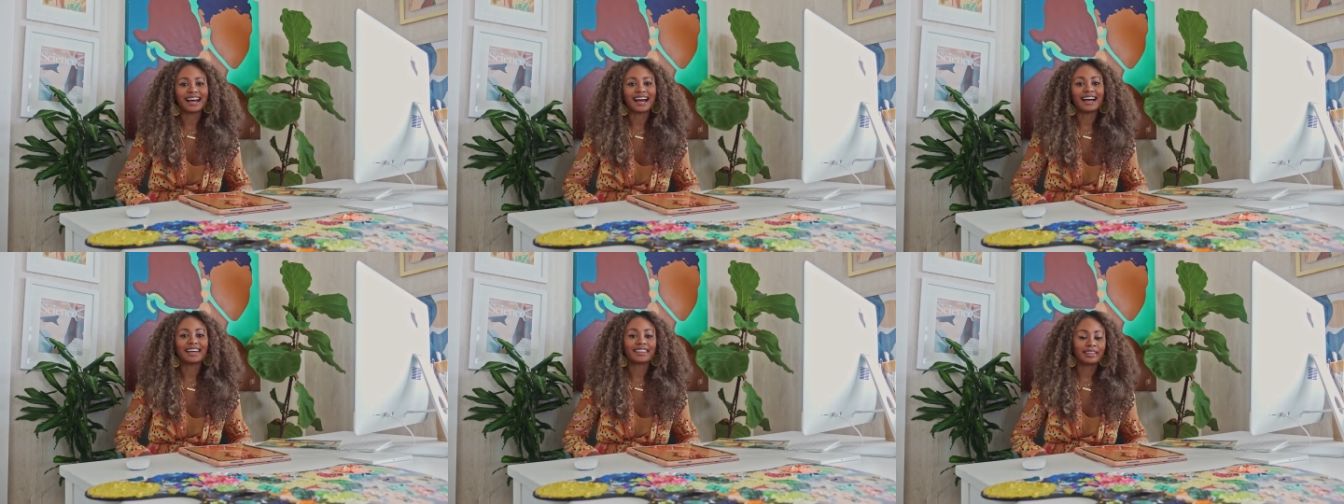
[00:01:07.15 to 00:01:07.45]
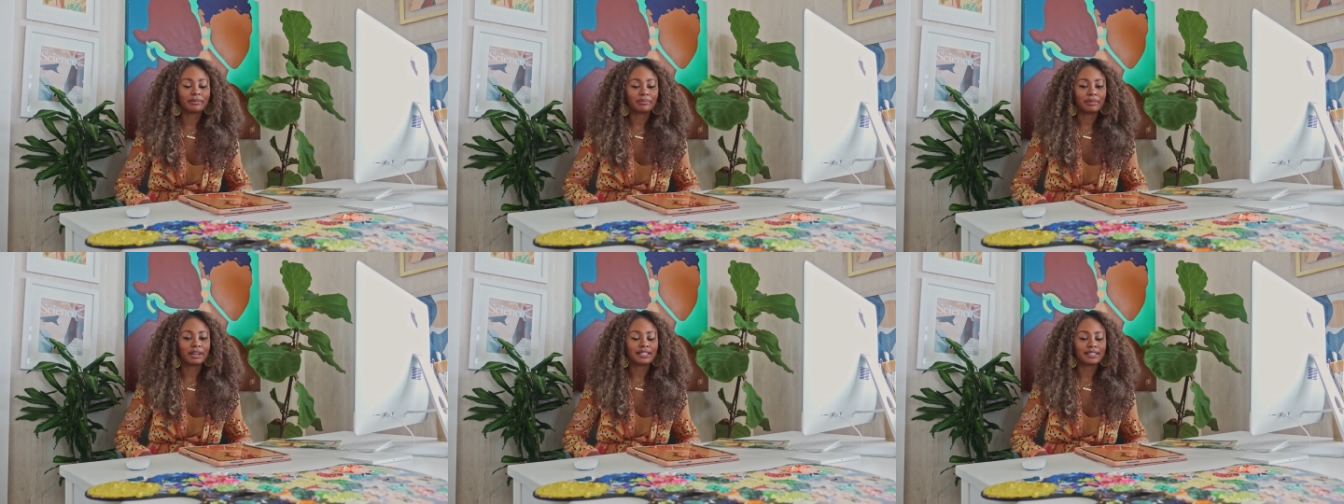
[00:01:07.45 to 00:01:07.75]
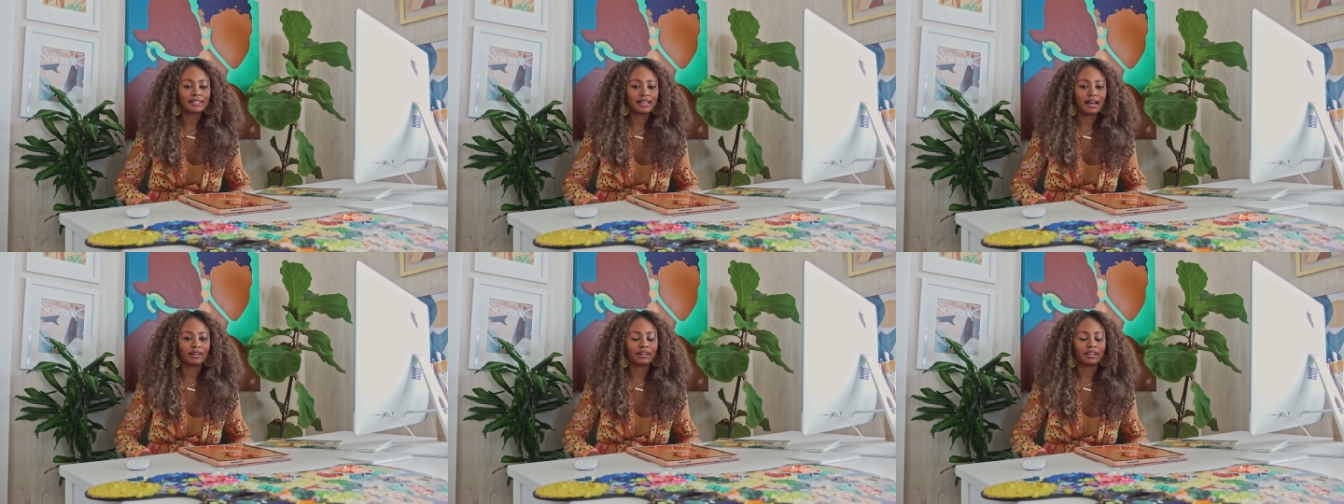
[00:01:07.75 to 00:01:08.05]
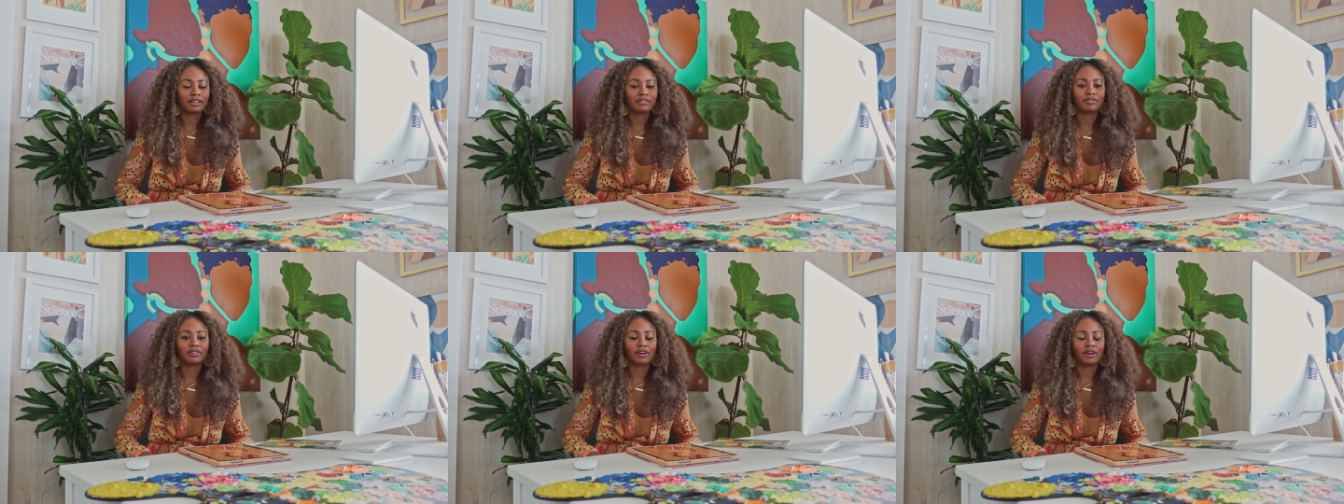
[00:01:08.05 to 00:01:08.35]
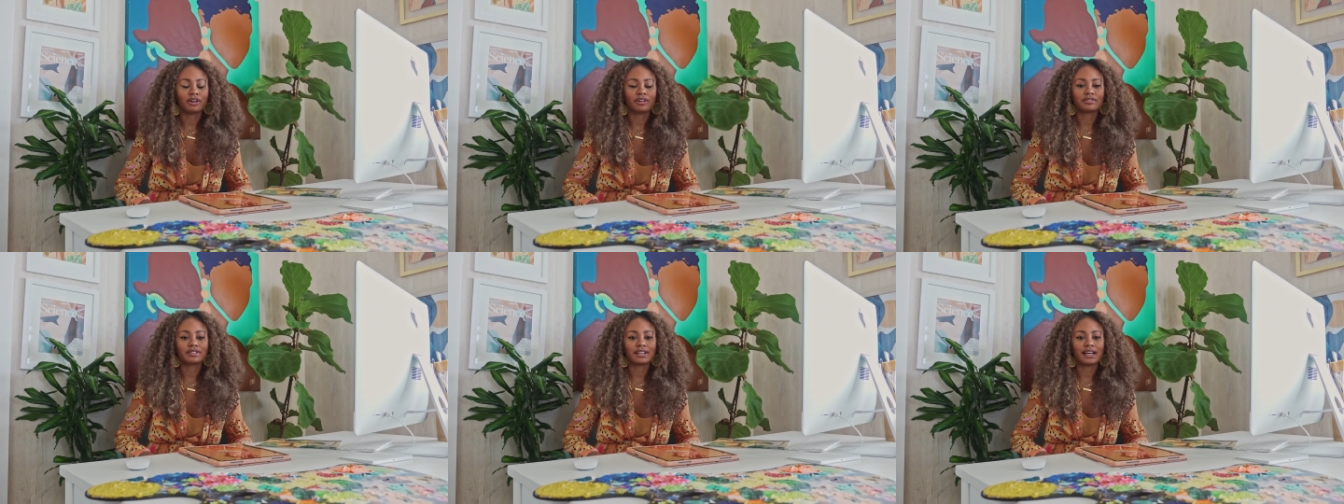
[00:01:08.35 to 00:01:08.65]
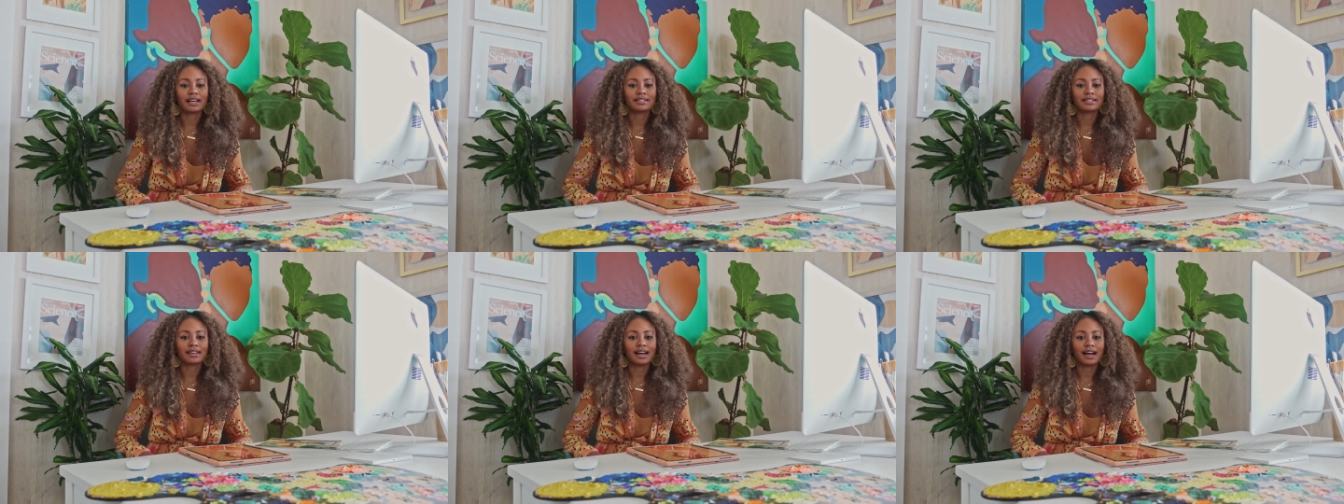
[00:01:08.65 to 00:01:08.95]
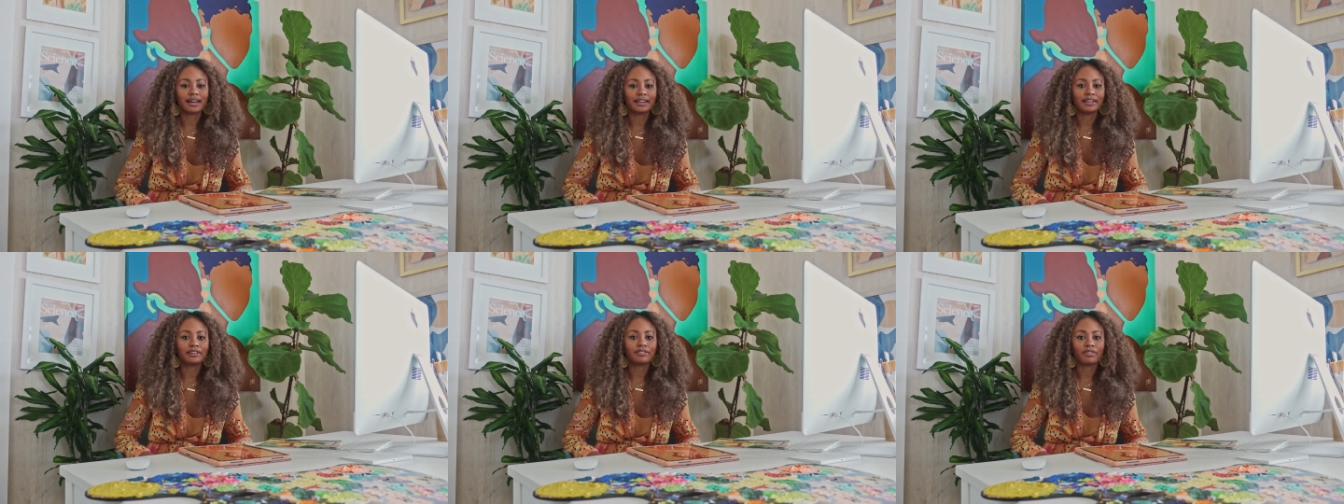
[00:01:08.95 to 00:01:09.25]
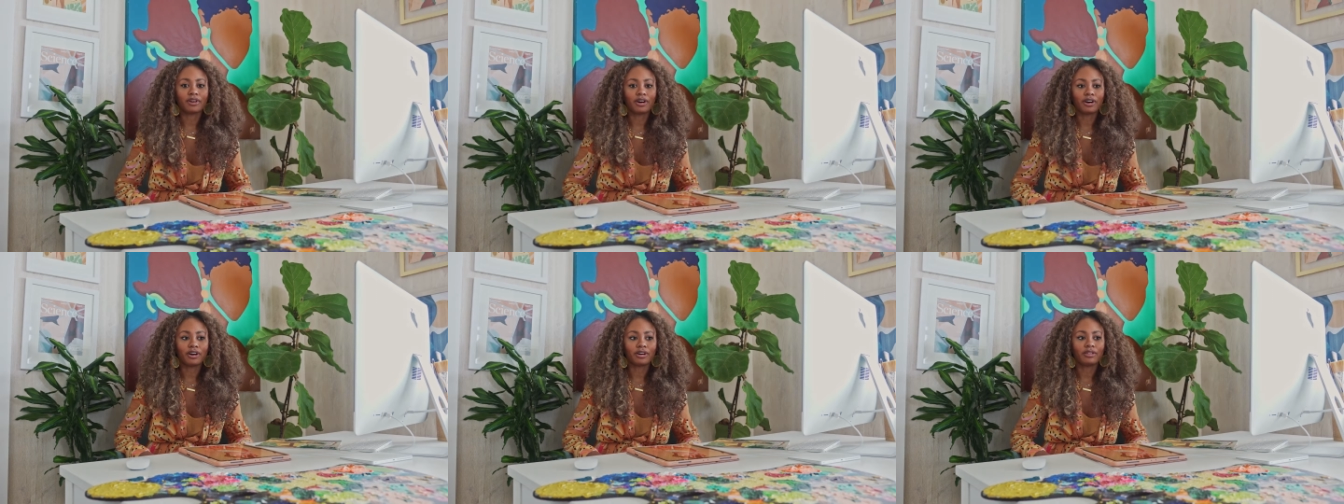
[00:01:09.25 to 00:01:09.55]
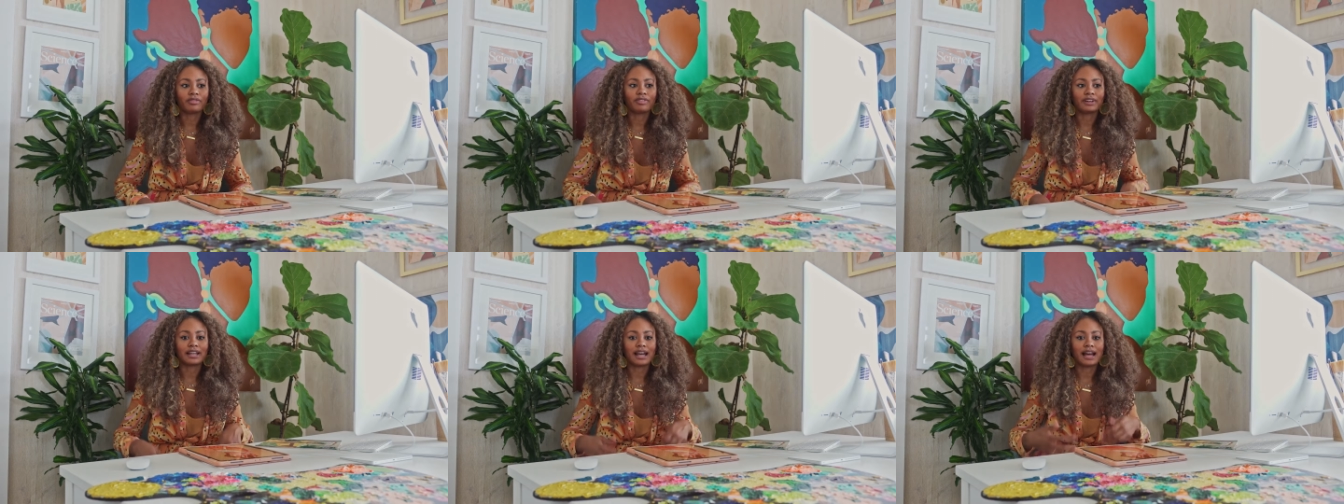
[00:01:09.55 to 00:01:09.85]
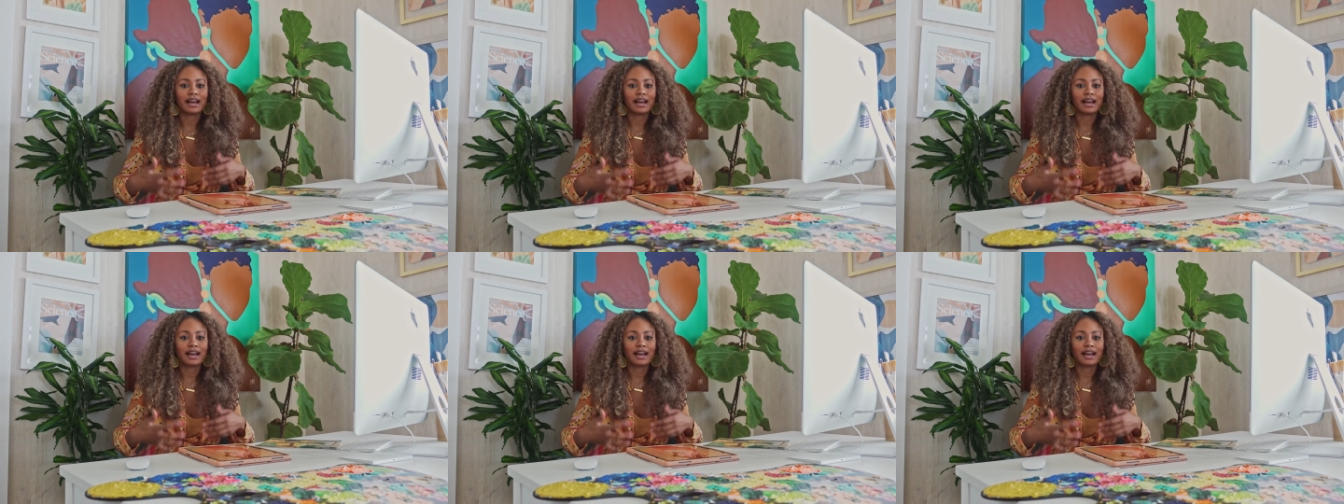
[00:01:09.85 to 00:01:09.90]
I think my style evolves as I evolve and